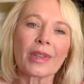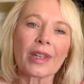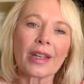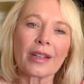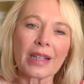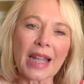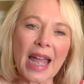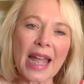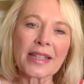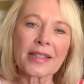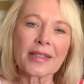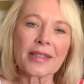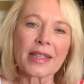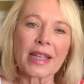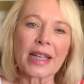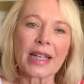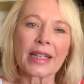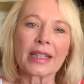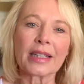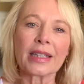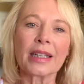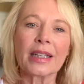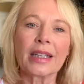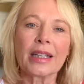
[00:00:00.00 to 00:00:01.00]
Last
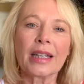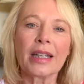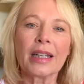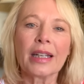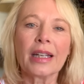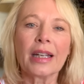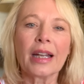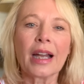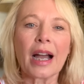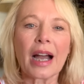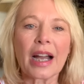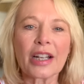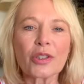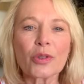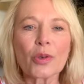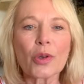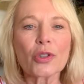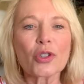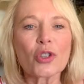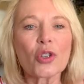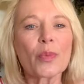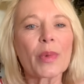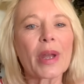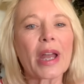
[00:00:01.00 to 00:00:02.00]
thing, I
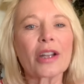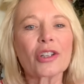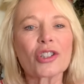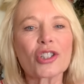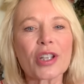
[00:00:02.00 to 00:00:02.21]
told you about